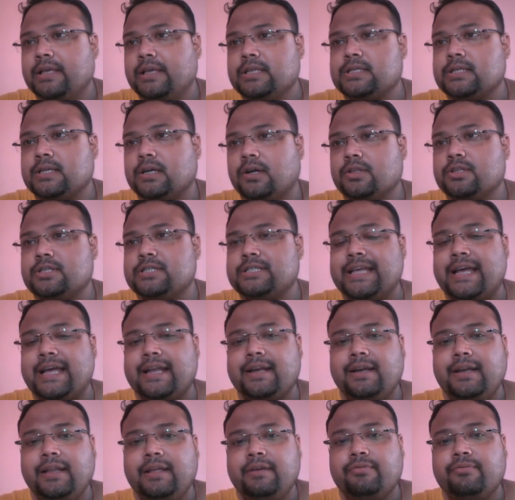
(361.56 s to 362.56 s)
is
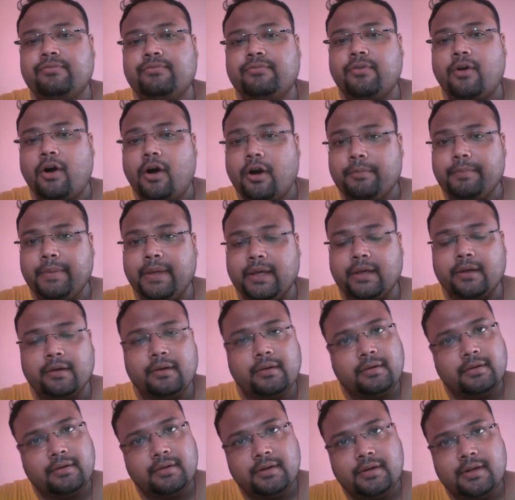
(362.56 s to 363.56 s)
constantly forming
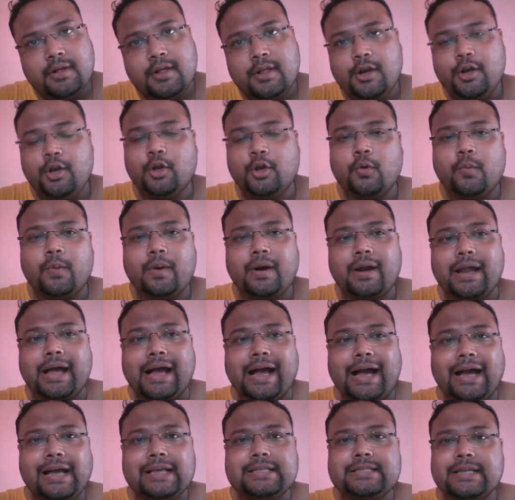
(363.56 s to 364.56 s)
lower
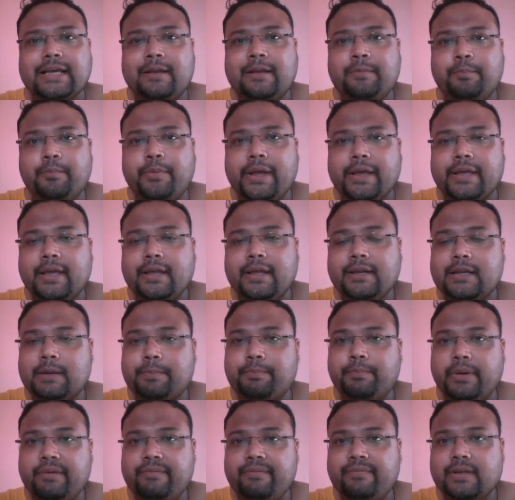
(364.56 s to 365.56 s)
highs and breaking the
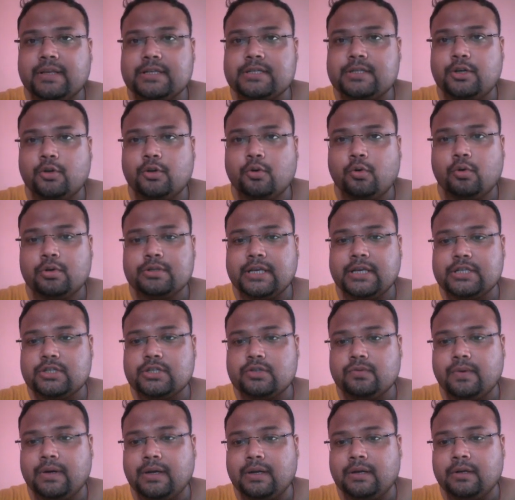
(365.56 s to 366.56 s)
previous lows
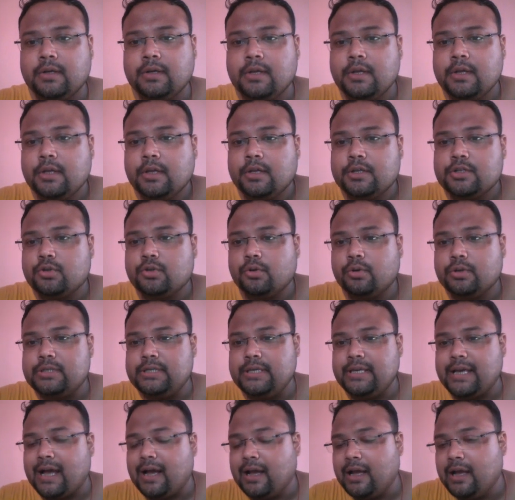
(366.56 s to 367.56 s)
as well. So
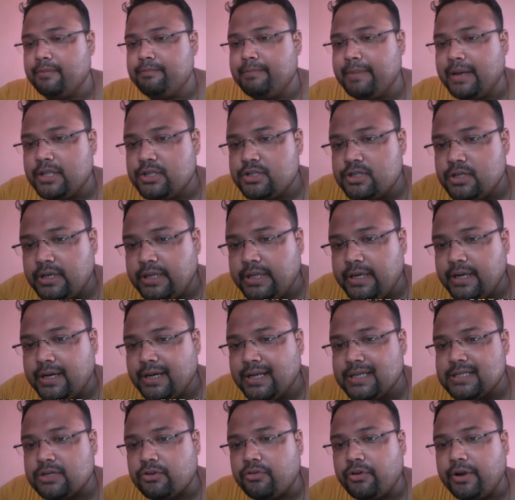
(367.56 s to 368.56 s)
see, I have mentioned here
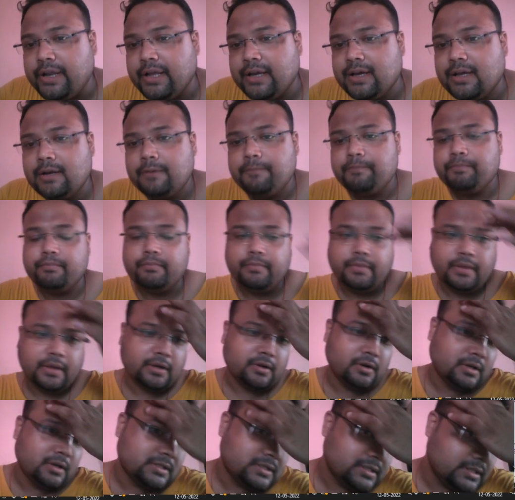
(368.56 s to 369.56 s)
as critical
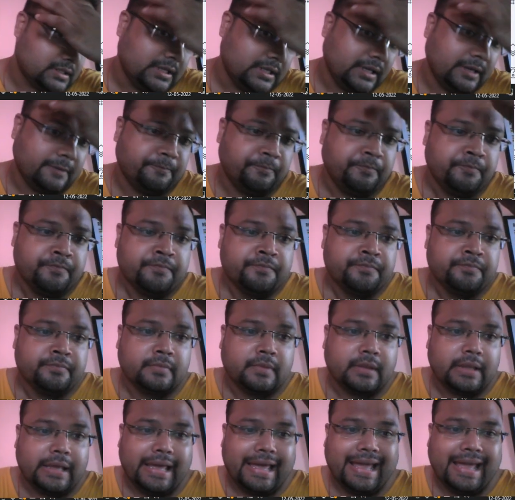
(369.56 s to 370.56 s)
because see,
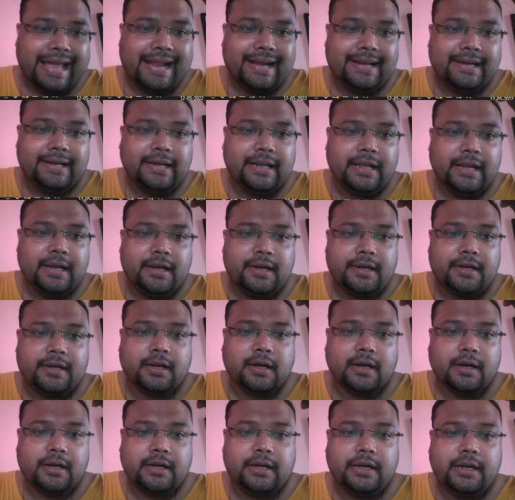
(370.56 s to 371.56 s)

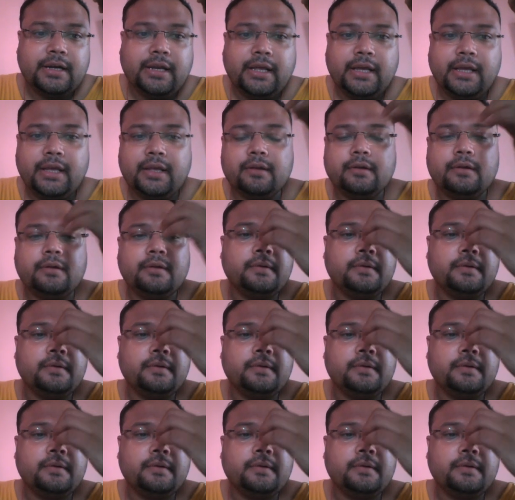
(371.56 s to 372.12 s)
1832